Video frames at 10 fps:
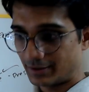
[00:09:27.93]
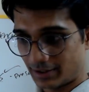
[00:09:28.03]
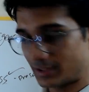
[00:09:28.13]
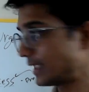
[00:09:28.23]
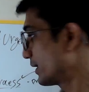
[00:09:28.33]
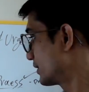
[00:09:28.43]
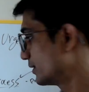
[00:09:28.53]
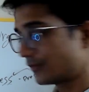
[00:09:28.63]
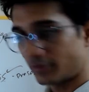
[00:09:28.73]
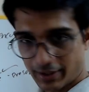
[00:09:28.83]
Just like,
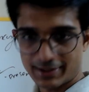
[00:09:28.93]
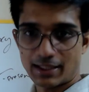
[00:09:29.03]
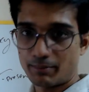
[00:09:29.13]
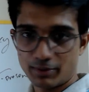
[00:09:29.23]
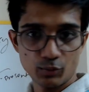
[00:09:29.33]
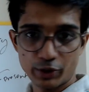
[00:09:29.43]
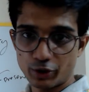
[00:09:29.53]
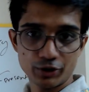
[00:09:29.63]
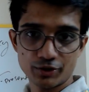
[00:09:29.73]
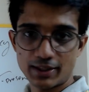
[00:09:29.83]
for example, we're
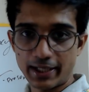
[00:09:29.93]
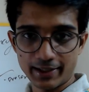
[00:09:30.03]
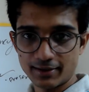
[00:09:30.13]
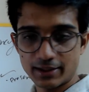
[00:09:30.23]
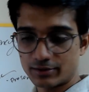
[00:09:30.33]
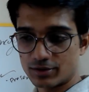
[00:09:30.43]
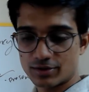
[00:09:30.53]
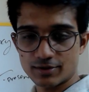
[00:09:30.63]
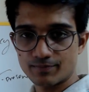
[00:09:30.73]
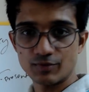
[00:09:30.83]
going to die, death
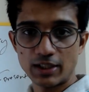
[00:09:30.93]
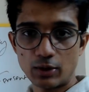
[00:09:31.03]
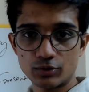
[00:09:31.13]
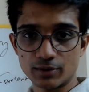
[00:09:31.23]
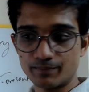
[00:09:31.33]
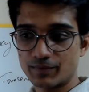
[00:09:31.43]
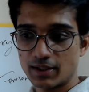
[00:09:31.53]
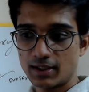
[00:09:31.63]
is the outcome,